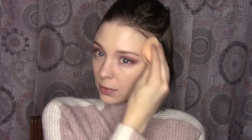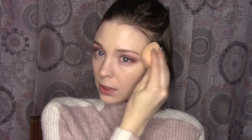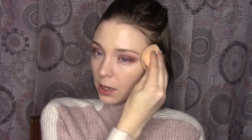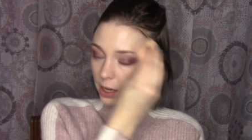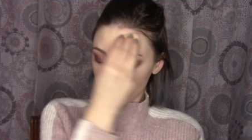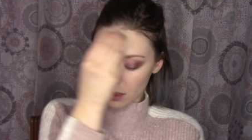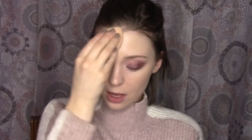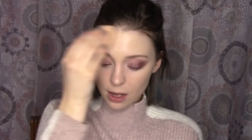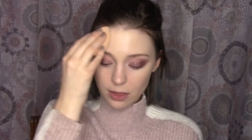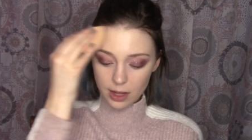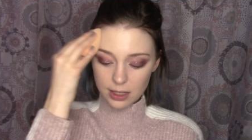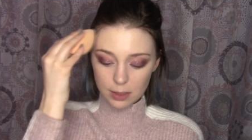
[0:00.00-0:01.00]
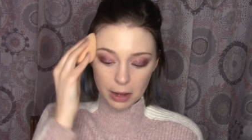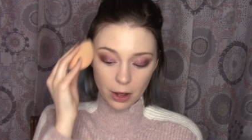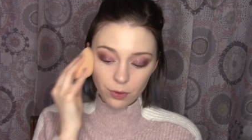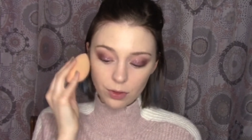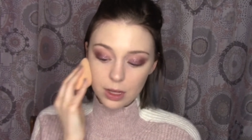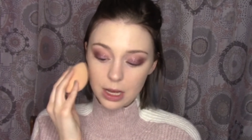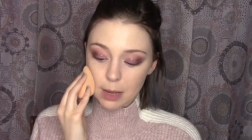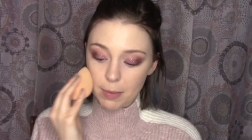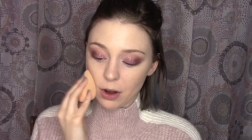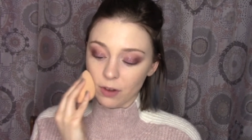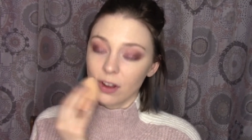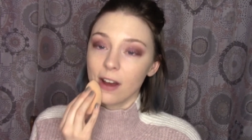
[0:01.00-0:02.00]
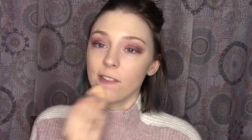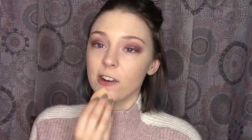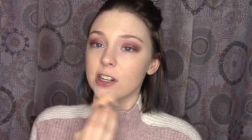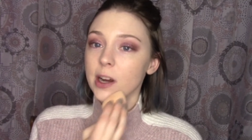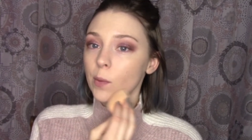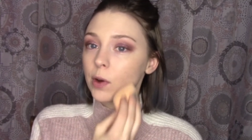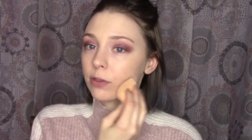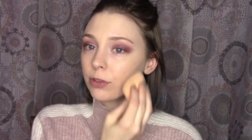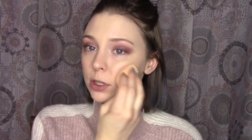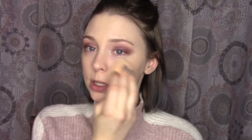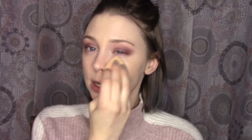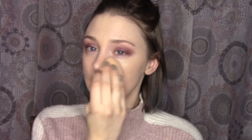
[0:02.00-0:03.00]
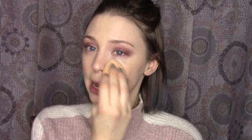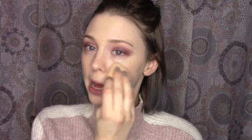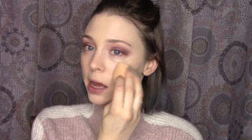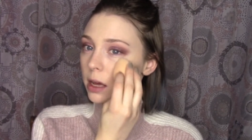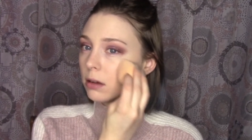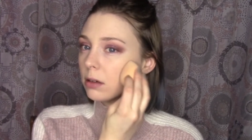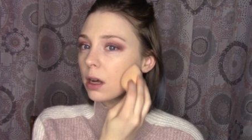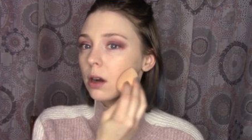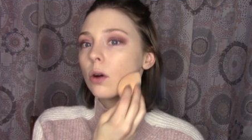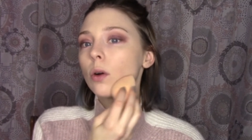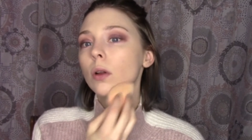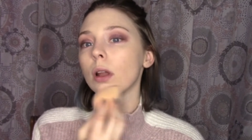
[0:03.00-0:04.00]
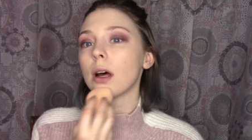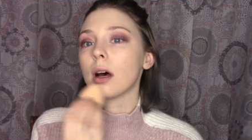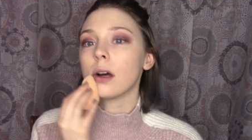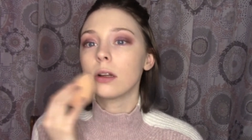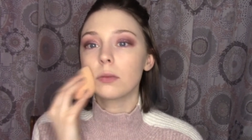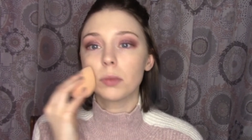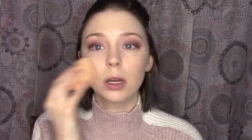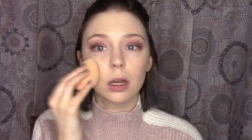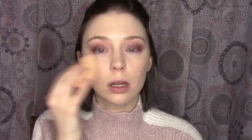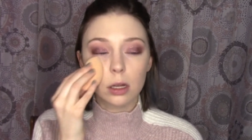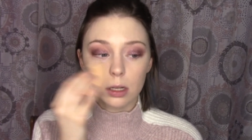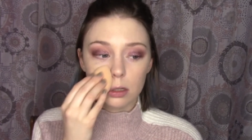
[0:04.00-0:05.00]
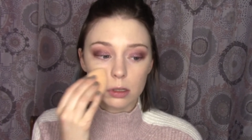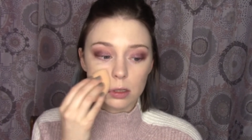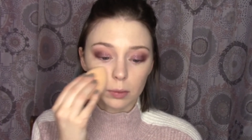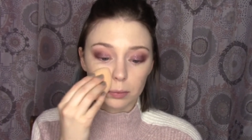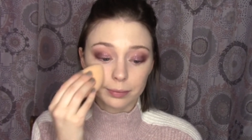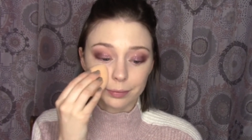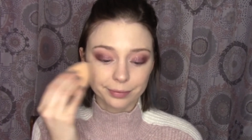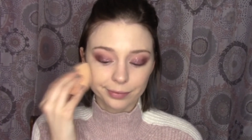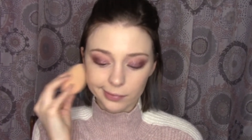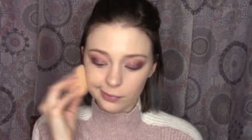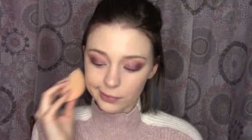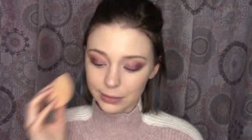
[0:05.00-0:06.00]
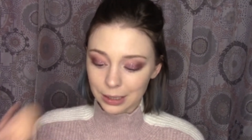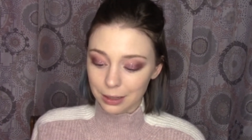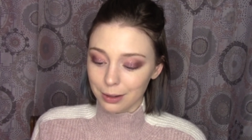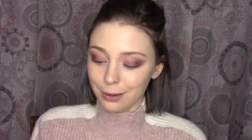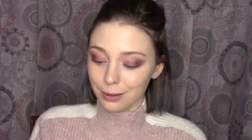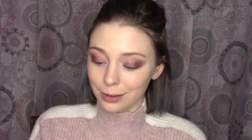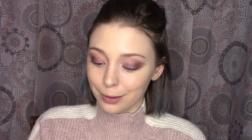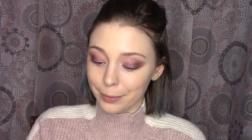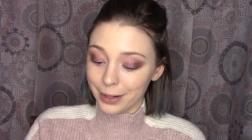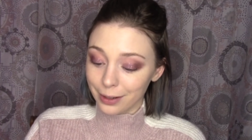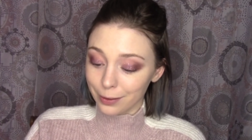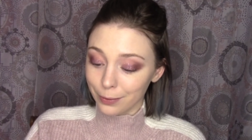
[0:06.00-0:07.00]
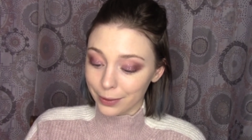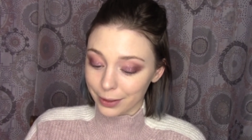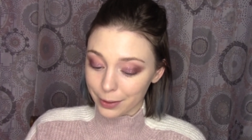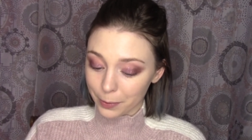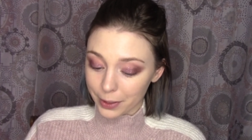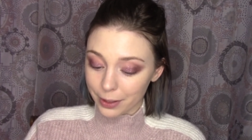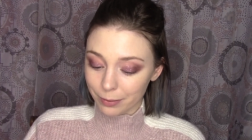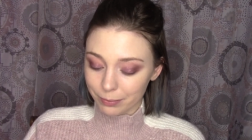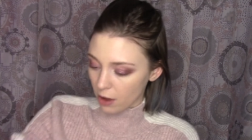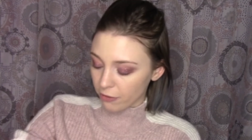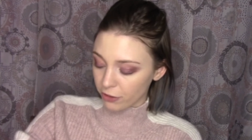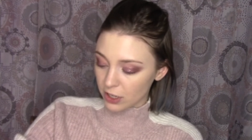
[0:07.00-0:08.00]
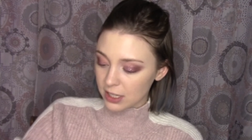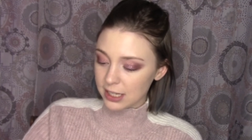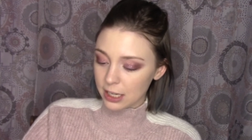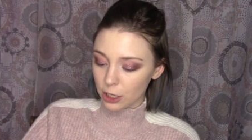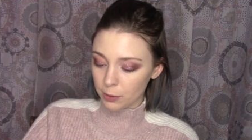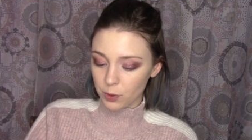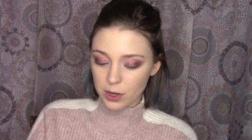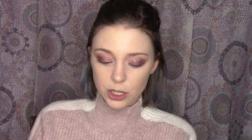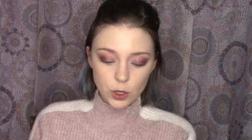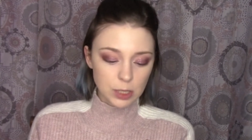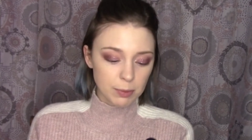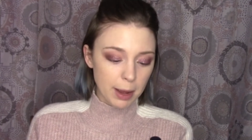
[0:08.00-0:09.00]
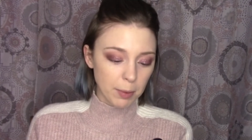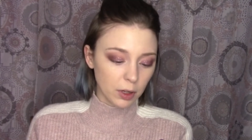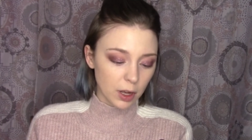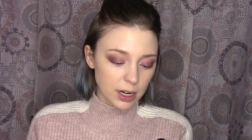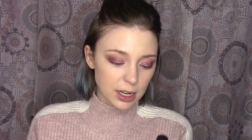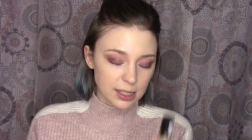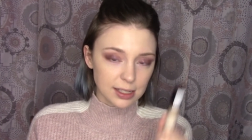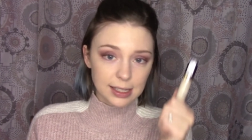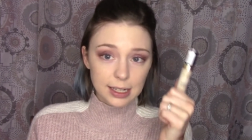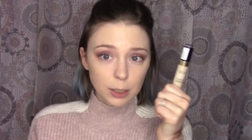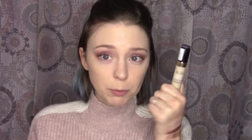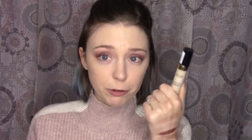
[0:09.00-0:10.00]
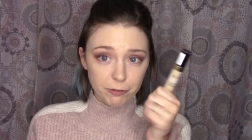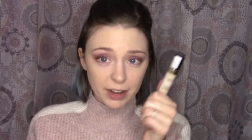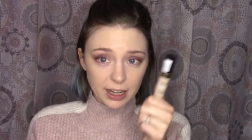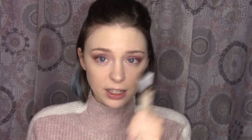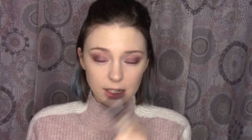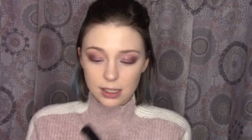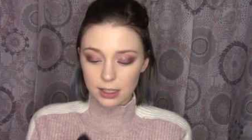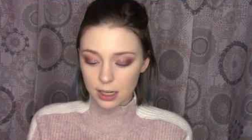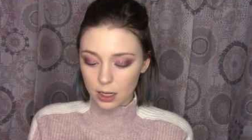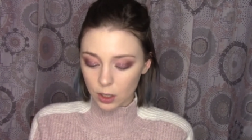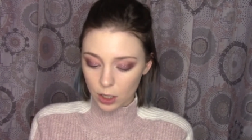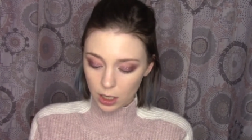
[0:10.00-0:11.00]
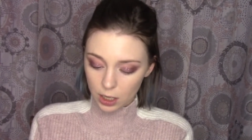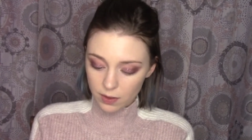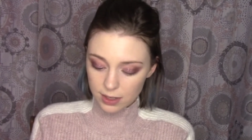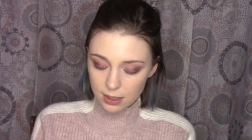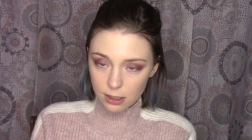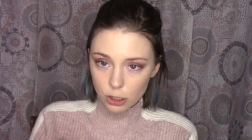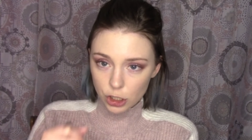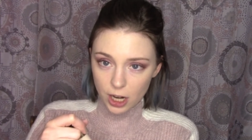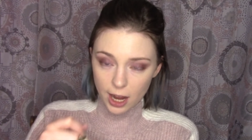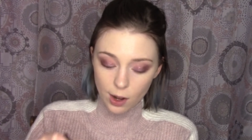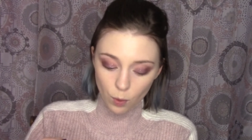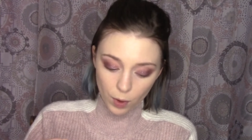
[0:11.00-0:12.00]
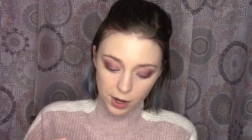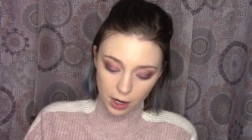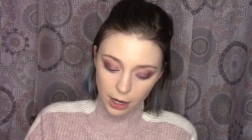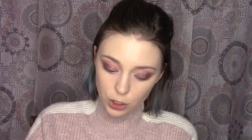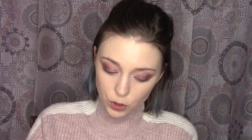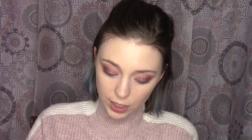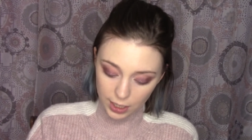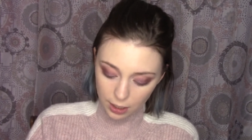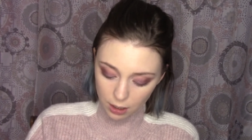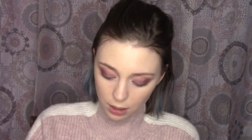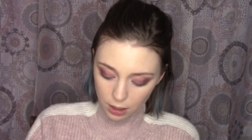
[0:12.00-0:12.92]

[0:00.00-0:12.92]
I think that's about the amount of coverage I want for today. Not a whole lot because I'm not going anywhere. For concealer, I'm going to use my Milani Conceal and Perfect Concealer. This is the shade 100.